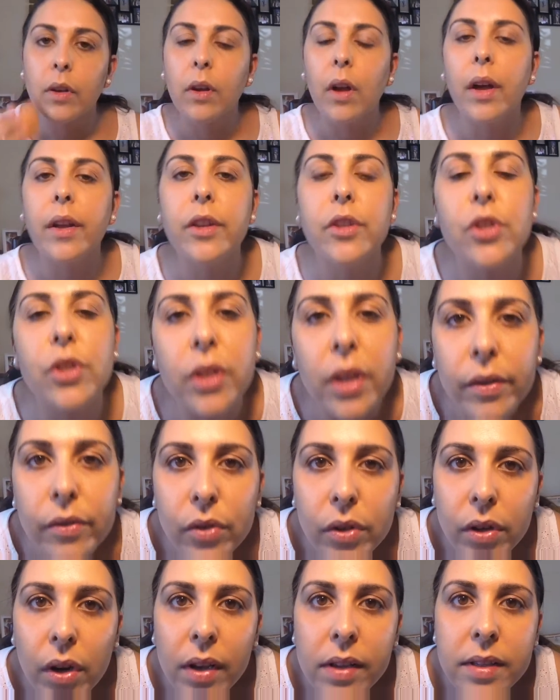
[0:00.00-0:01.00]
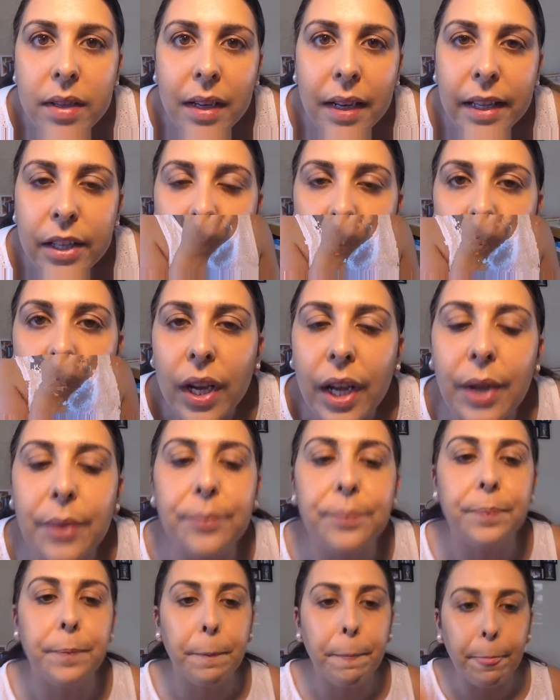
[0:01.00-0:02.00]
Kind of just gives you a nice clean sheet.
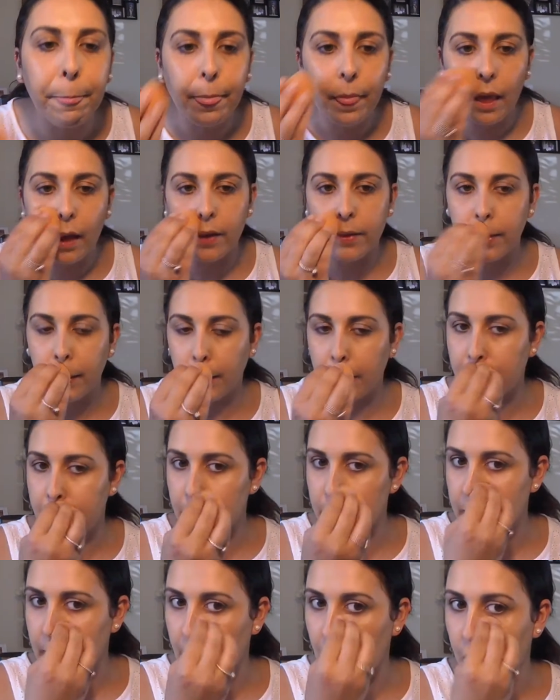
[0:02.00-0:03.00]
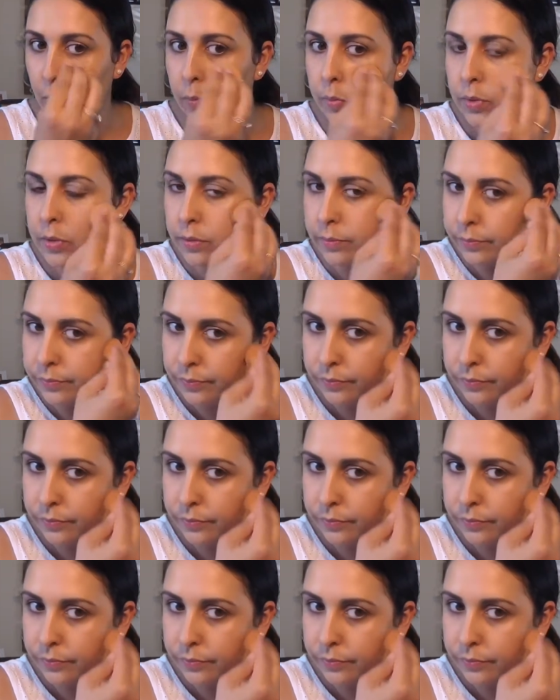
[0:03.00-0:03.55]
I think it just helps.